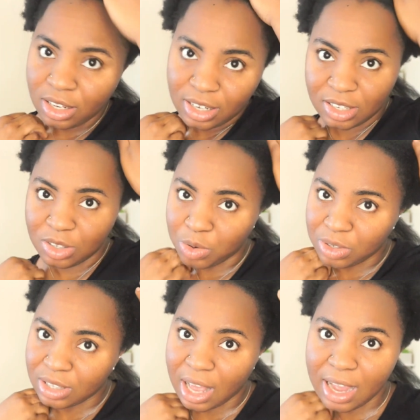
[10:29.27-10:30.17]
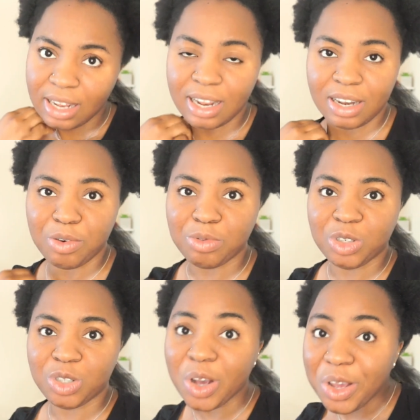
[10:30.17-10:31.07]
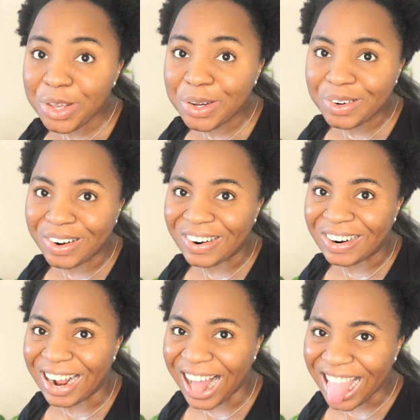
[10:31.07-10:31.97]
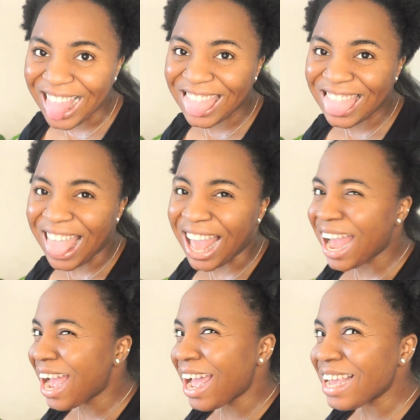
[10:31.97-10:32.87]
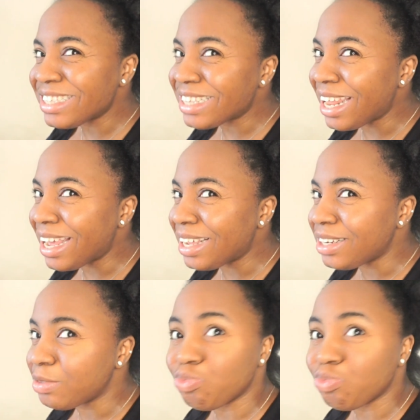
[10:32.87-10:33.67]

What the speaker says: this whole side, and I will show you. Excited!